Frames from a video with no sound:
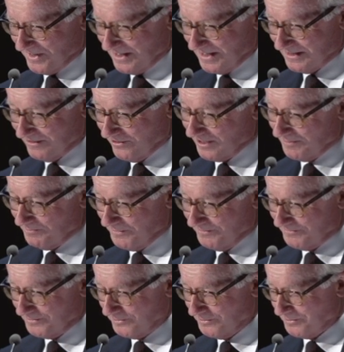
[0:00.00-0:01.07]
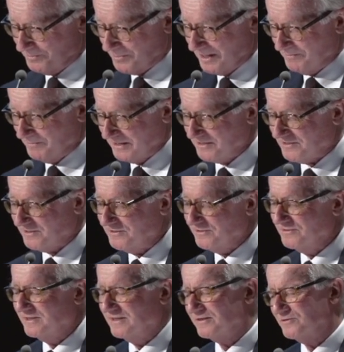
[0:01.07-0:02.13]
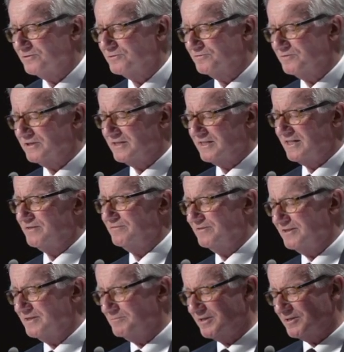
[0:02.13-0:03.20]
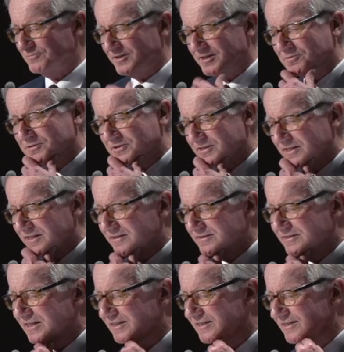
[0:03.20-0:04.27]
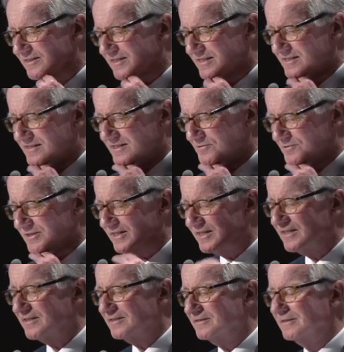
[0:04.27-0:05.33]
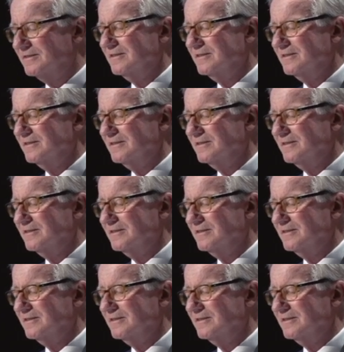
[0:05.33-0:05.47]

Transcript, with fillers: I got up before the Prime Minister and I thought very carefully about what I would say in the 90 seconds I was allowed.